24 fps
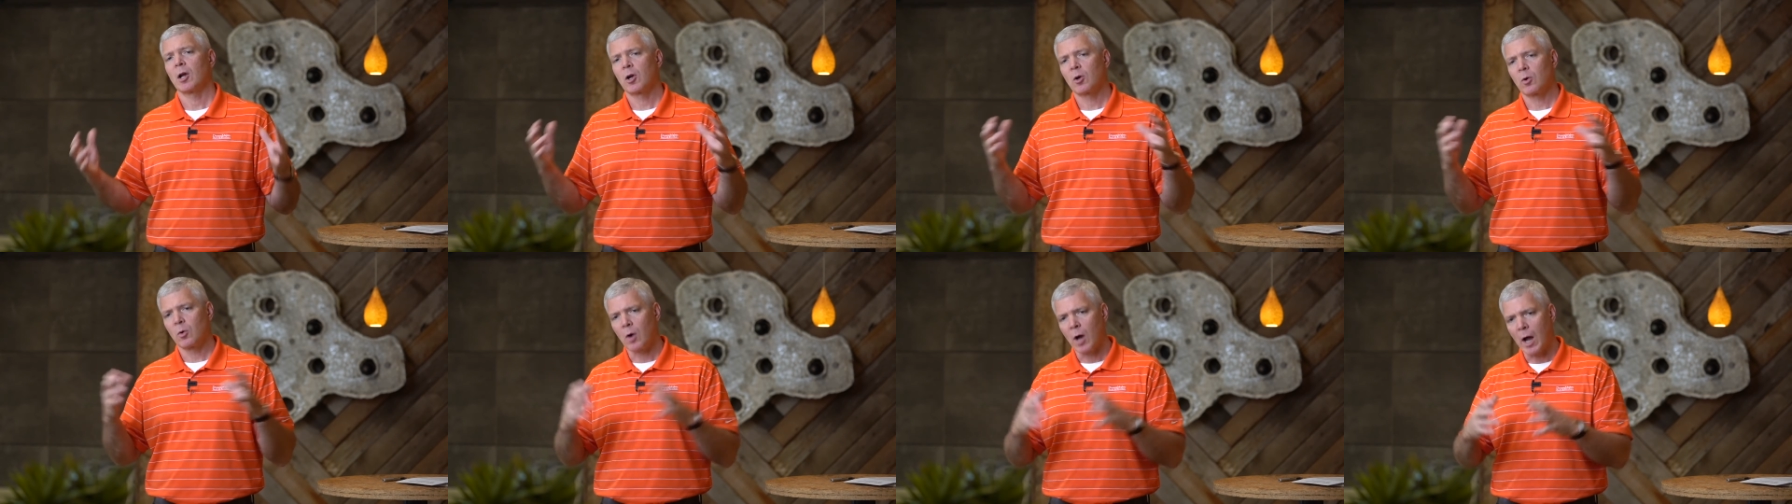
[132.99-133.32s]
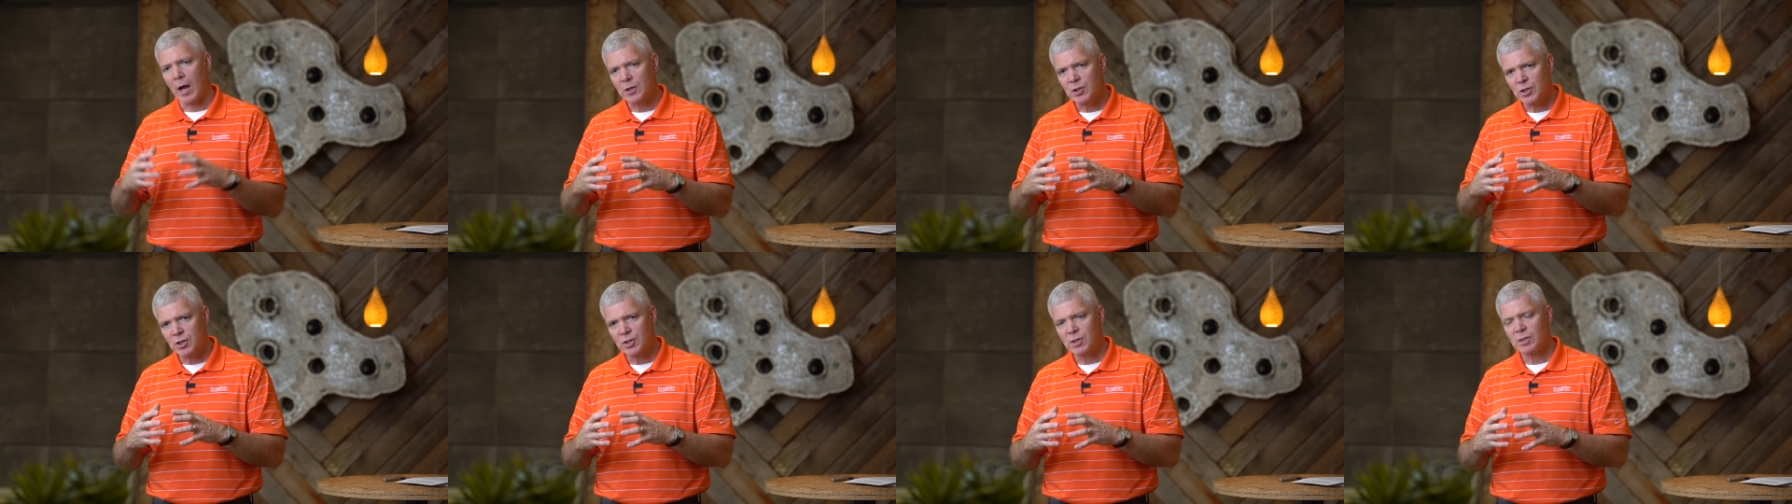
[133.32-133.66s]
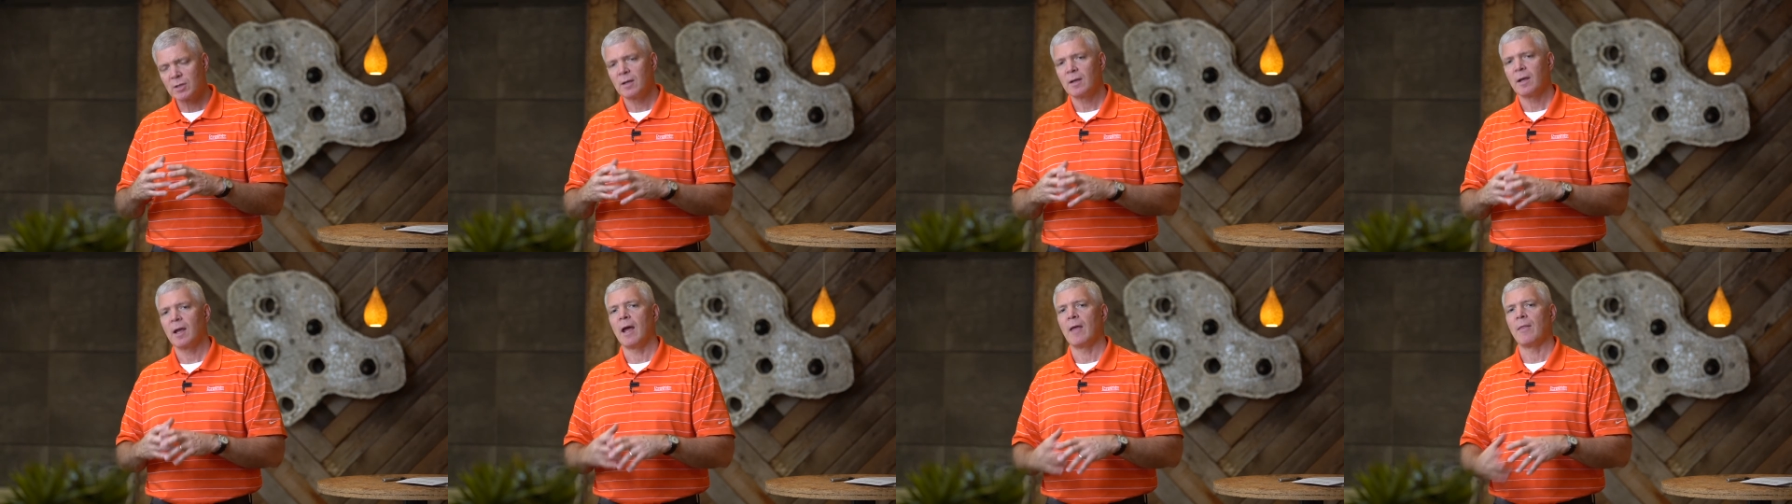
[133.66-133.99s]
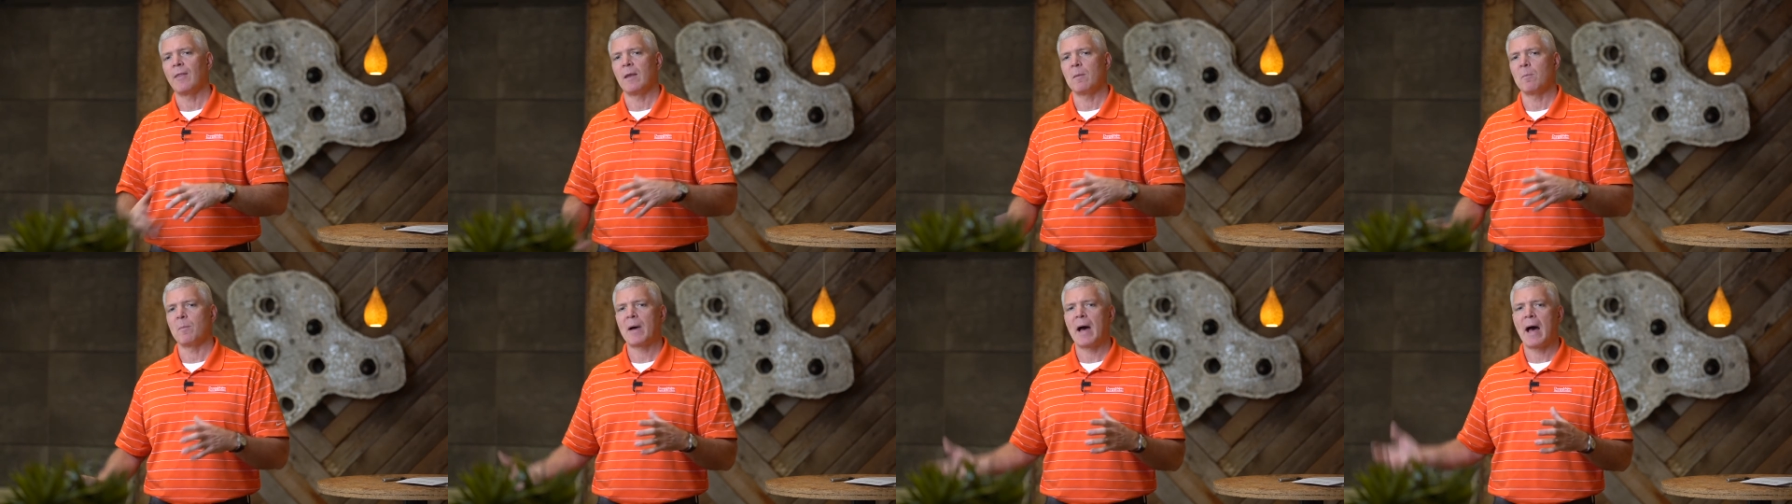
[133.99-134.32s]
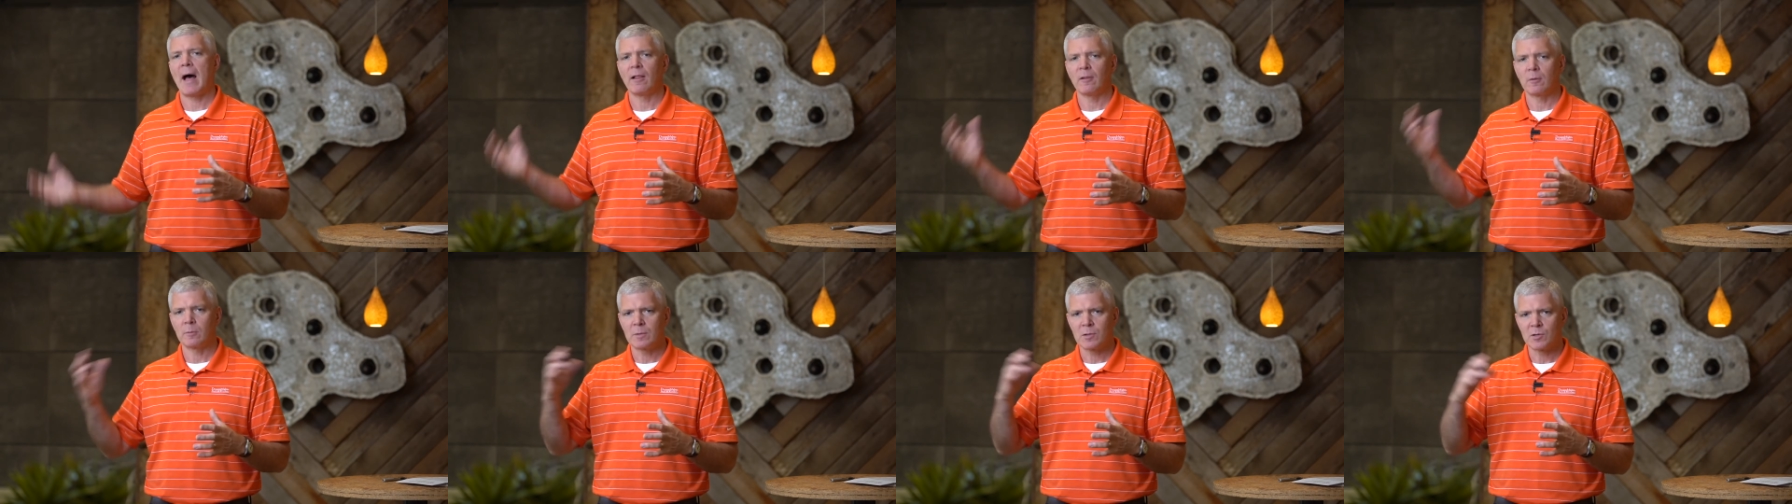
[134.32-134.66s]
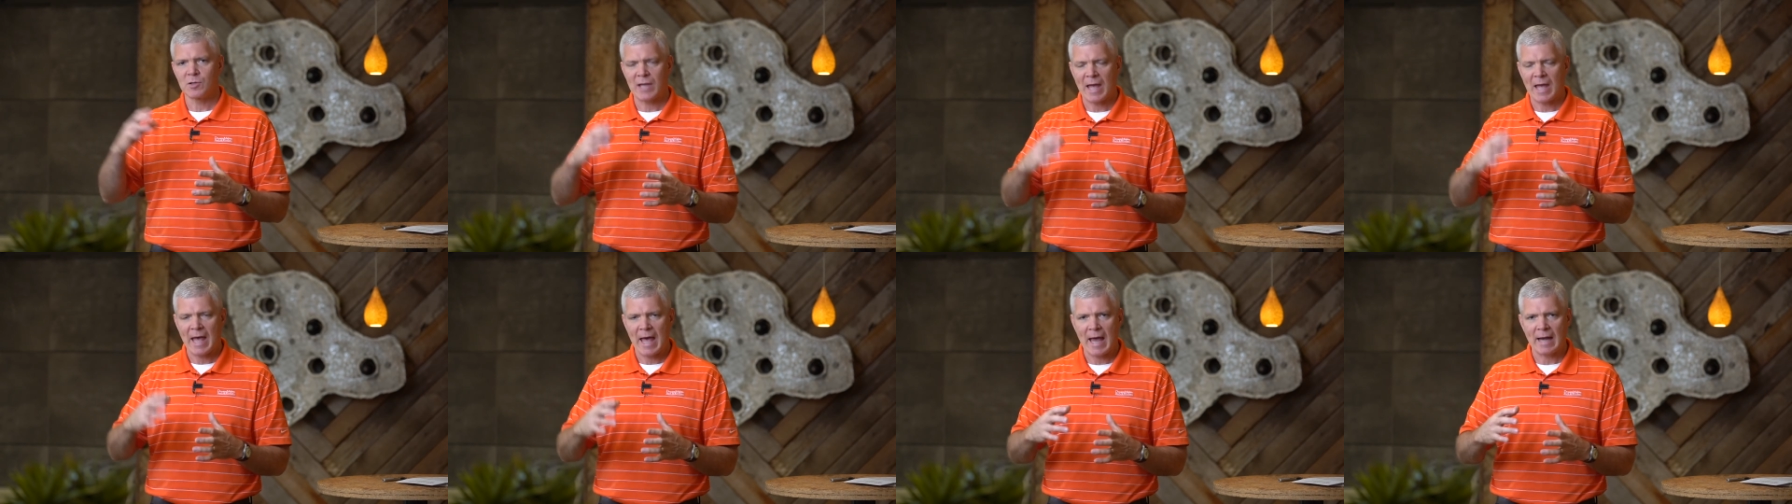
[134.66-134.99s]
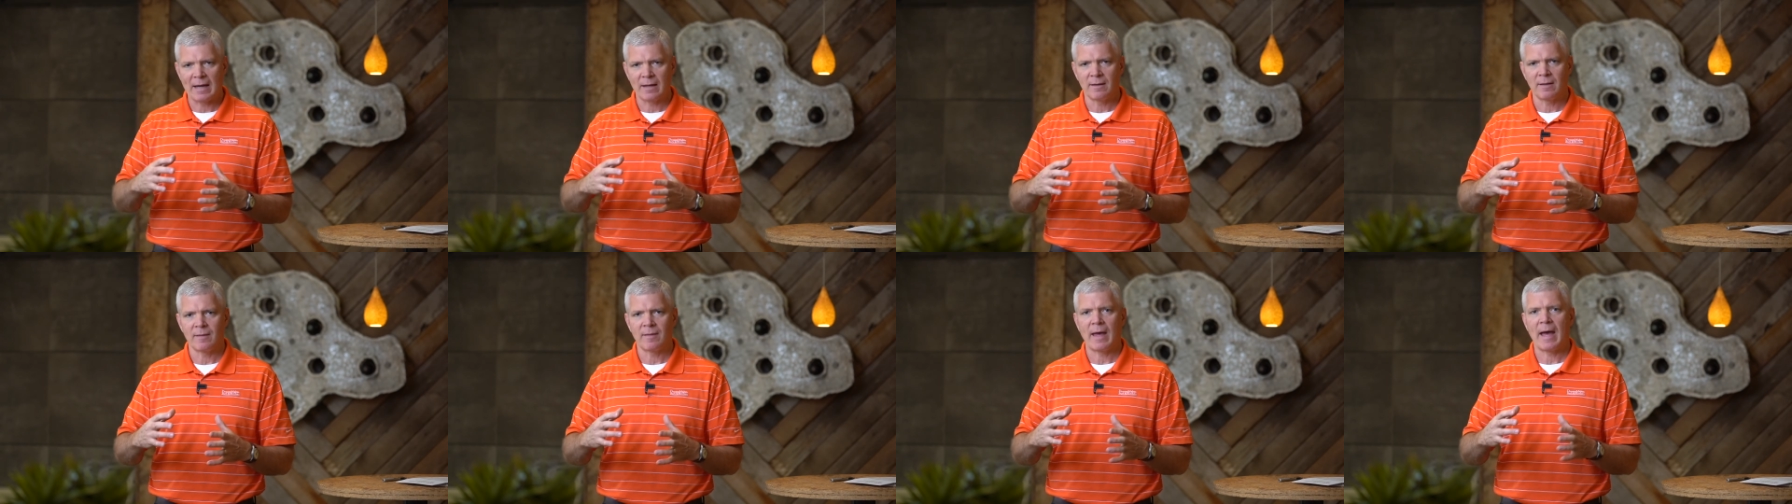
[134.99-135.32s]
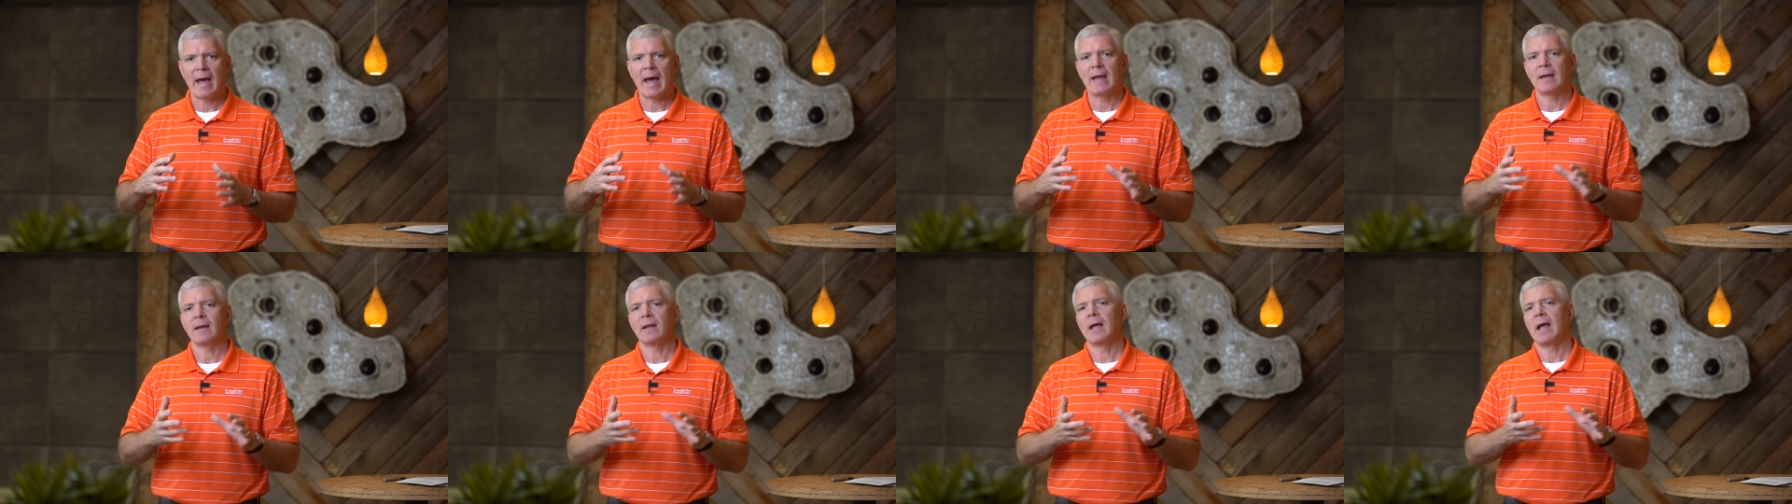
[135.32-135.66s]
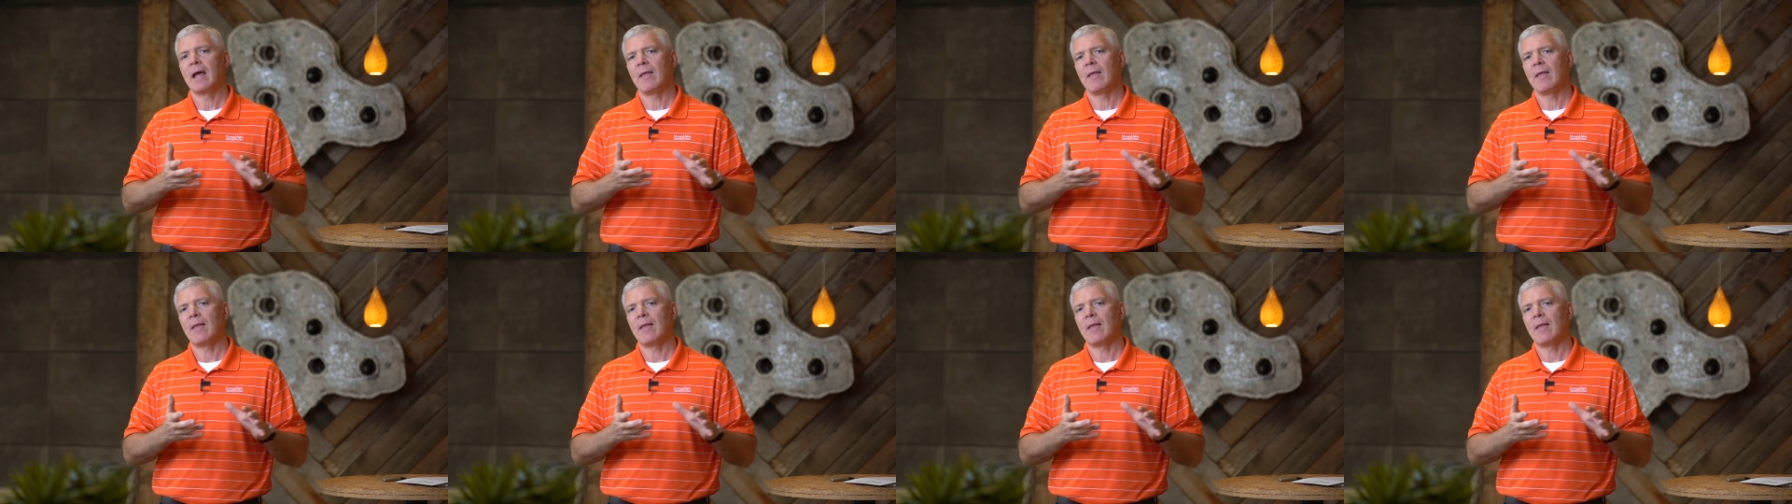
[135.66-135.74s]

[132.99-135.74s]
crushed, and then polymers added to that,